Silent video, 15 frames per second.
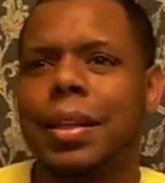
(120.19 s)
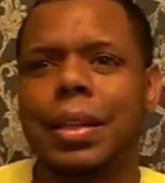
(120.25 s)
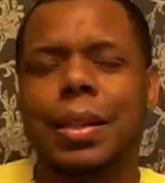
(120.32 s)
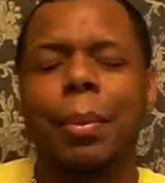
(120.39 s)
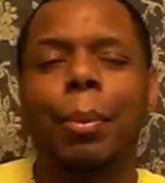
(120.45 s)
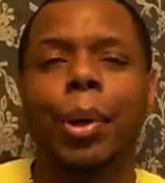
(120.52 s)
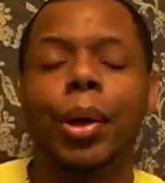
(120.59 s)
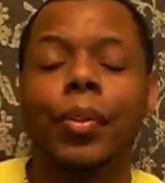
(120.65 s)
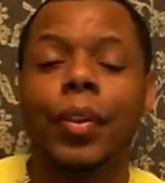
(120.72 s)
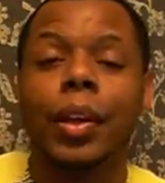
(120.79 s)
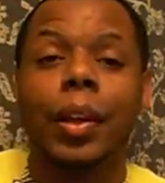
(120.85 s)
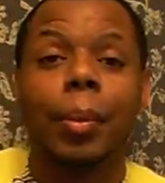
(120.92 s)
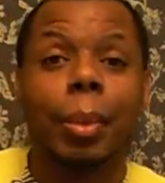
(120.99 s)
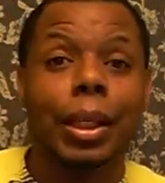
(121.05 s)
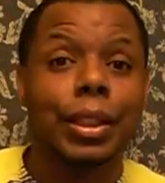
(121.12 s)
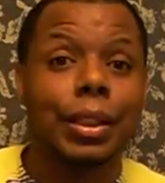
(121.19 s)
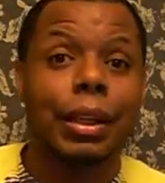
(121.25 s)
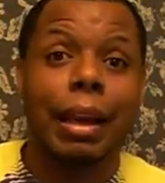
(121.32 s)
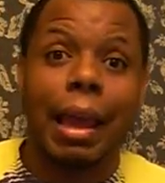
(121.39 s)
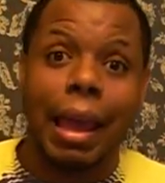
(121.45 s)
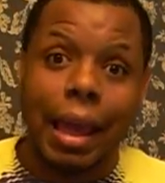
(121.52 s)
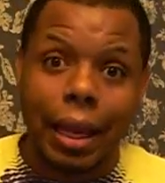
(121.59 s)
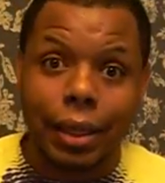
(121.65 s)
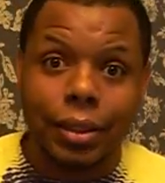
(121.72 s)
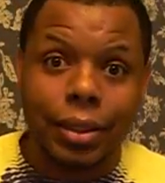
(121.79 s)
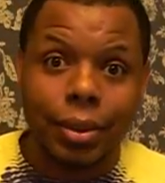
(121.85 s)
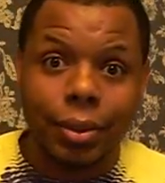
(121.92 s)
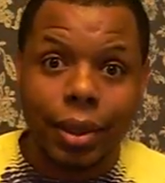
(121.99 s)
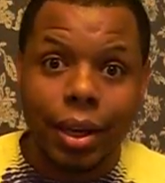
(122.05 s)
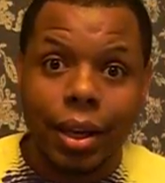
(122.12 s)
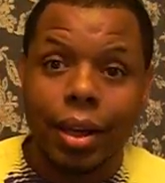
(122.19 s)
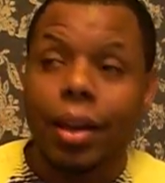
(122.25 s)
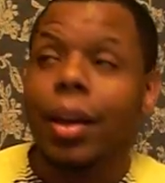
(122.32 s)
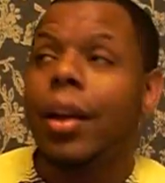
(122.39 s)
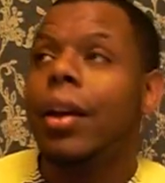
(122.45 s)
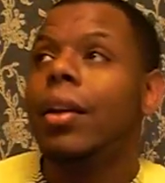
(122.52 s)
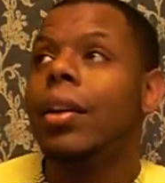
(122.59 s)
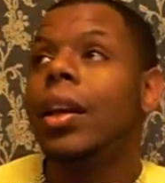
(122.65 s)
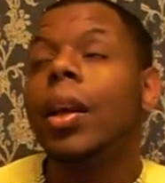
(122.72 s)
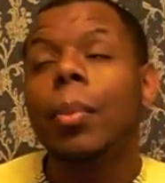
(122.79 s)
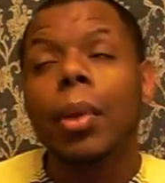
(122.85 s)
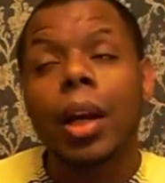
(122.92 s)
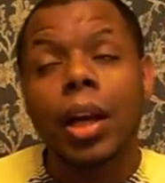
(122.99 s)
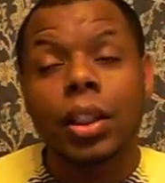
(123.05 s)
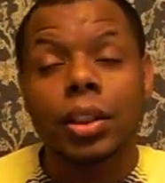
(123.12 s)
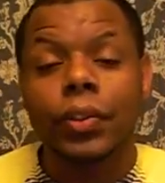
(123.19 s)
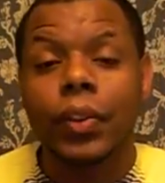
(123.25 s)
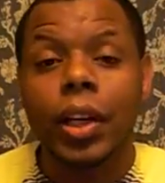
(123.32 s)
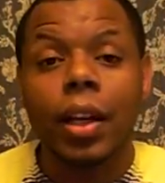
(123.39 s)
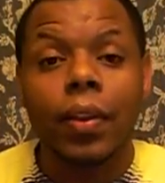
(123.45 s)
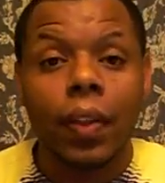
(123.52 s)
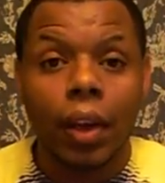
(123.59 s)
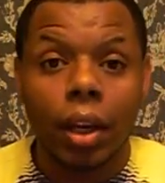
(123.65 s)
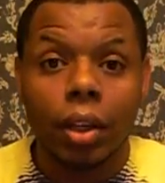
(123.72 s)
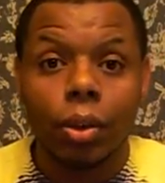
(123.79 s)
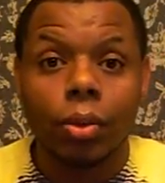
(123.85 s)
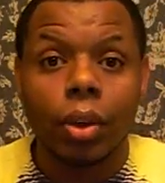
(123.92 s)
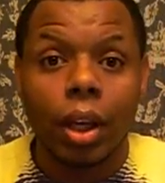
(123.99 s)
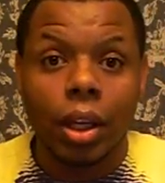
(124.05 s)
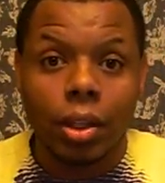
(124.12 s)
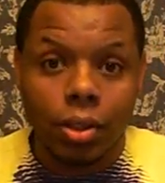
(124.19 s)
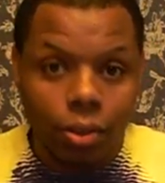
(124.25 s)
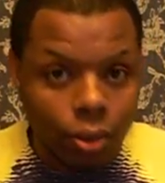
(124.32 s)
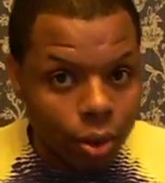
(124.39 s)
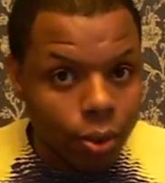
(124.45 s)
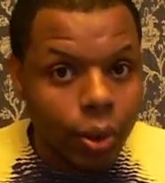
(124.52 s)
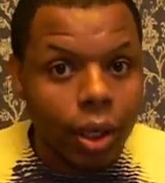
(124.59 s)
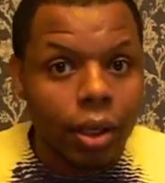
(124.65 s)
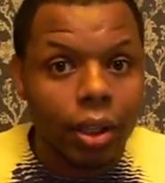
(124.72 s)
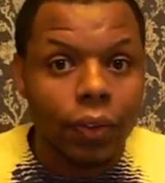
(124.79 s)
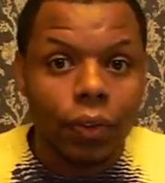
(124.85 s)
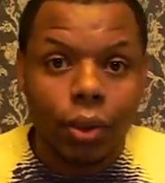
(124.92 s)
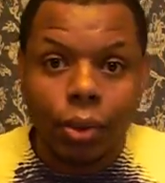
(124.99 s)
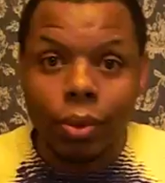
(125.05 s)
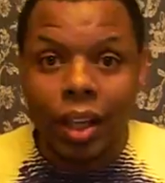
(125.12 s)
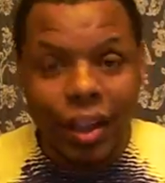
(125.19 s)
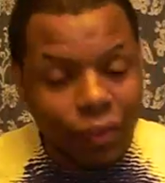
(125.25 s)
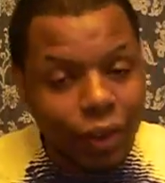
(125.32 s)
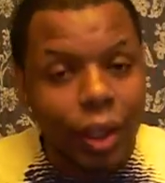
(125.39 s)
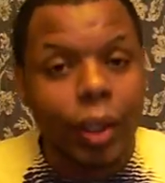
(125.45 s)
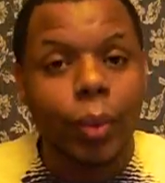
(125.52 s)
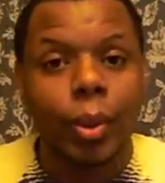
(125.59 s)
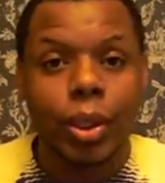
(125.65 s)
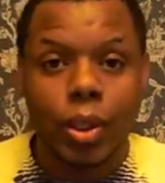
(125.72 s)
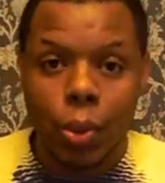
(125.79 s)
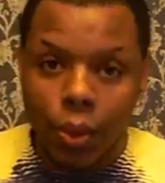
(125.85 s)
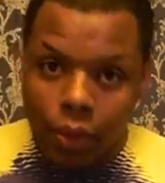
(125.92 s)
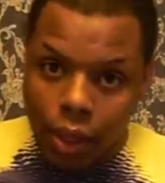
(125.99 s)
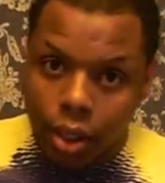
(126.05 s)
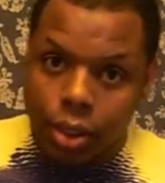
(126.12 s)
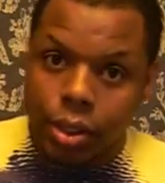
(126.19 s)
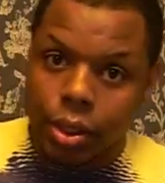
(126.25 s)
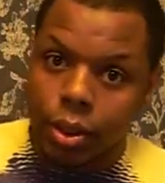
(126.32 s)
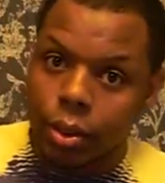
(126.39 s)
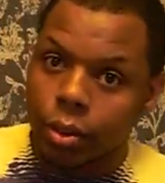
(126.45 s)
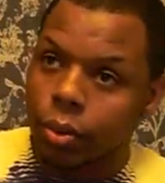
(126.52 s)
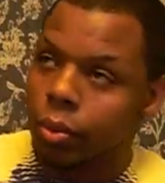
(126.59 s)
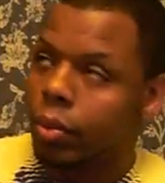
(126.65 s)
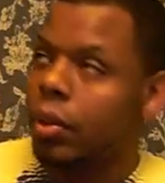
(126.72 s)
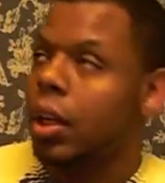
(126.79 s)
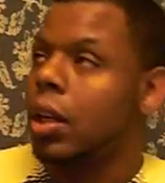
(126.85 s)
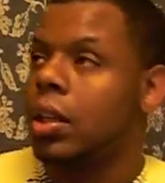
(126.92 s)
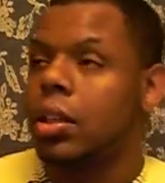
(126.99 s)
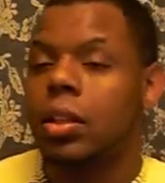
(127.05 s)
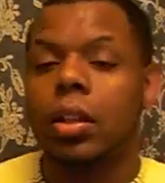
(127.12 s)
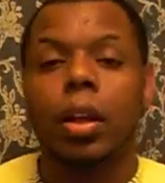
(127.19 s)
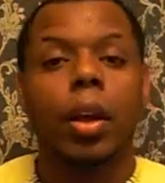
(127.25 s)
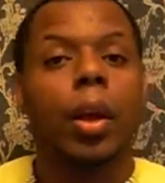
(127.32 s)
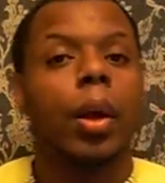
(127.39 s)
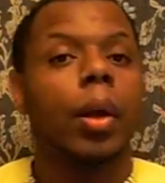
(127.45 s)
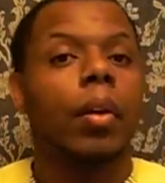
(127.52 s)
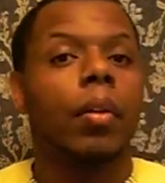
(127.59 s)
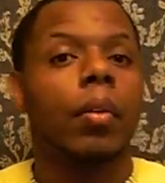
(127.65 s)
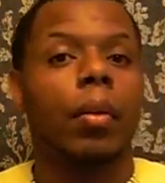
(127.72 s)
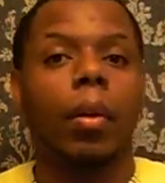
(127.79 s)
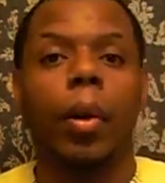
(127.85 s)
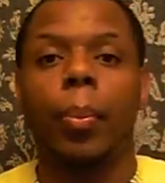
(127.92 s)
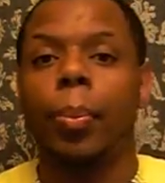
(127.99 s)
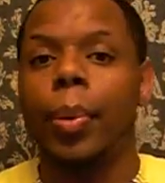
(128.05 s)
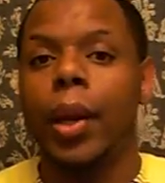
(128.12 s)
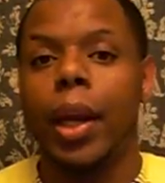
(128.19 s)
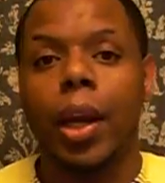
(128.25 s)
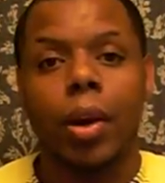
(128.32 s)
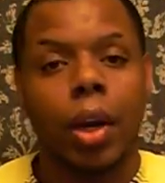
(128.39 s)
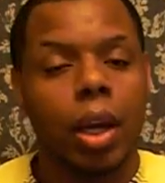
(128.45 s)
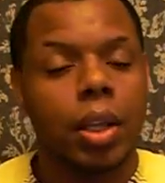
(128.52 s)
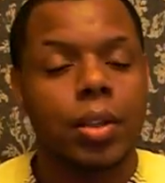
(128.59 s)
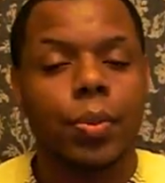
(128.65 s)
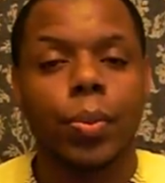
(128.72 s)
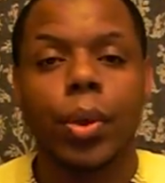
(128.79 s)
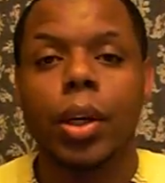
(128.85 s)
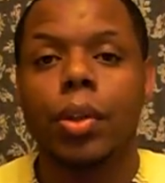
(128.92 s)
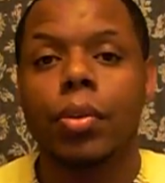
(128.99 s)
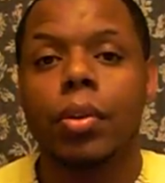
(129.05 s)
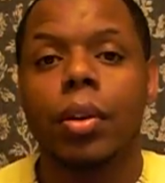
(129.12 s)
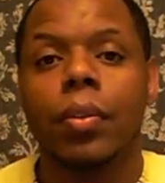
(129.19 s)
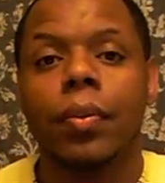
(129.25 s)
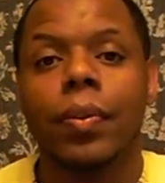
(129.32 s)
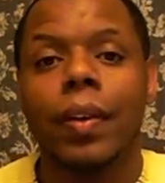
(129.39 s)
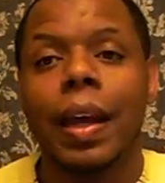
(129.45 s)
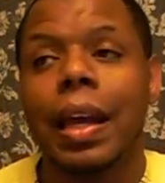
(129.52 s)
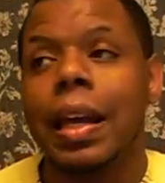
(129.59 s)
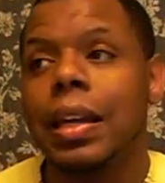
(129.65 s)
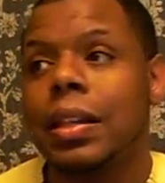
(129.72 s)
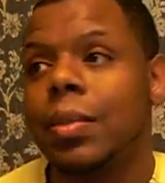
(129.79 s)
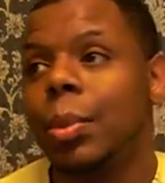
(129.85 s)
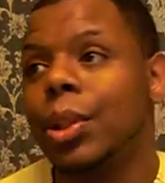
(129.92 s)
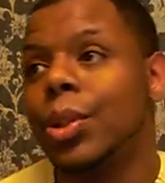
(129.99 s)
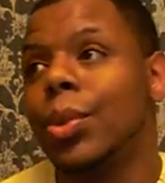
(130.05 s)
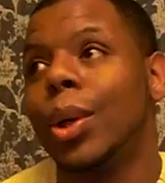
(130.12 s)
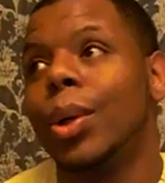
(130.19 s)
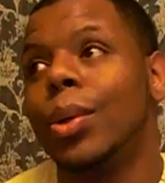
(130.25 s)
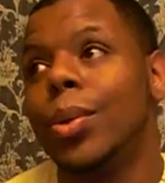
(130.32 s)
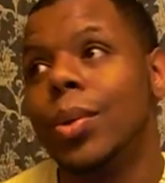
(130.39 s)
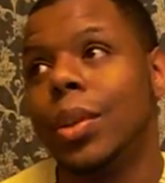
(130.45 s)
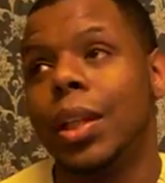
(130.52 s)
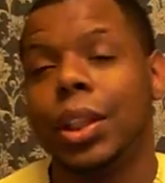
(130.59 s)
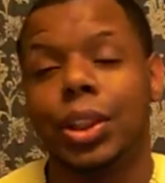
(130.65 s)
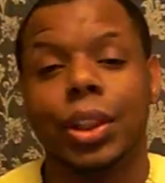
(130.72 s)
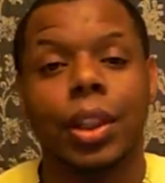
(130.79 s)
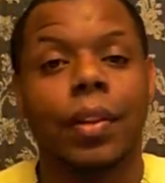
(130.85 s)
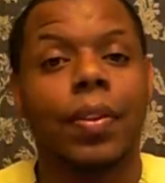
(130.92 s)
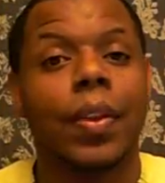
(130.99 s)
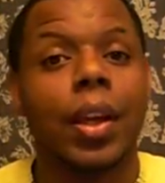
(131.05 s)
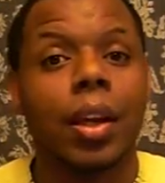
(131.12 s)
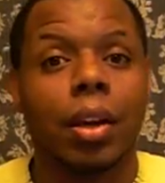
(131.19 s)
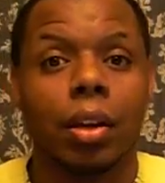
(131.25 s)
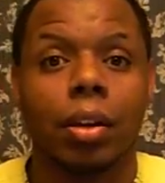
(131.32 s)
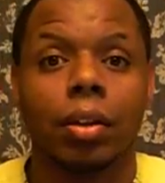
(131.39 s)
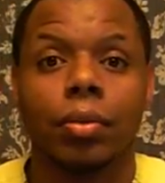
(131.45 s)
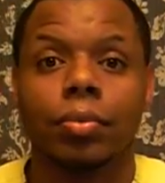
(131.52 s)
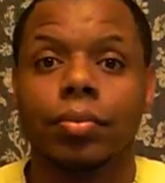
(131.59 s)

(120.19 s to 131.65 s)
this, a movie. The bitch can act, okay? Nicki Minaj, if anything you can do, you definitely went to a theater school. That is apparent. It's running through your veins, but you are oozing that shit theater.